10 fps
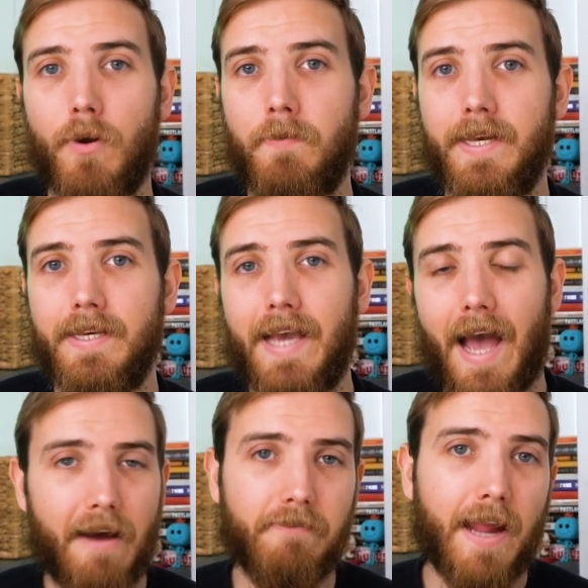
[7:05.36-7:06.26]
properties
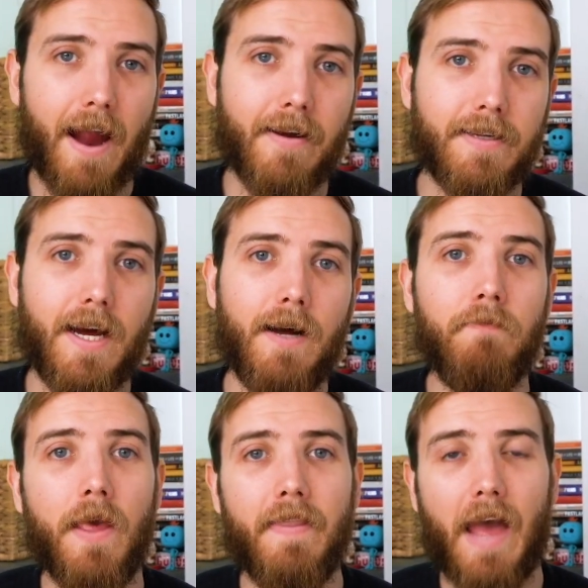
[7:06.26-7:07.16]
have character,
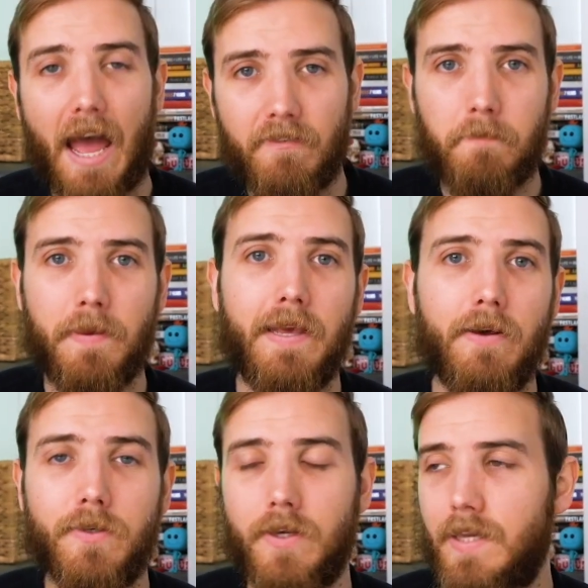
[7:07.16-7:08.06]
they have
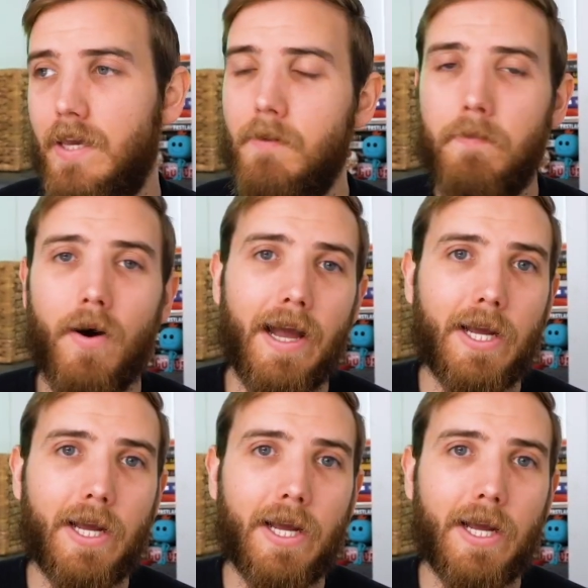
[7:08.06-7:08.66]
appeal. So say you could buy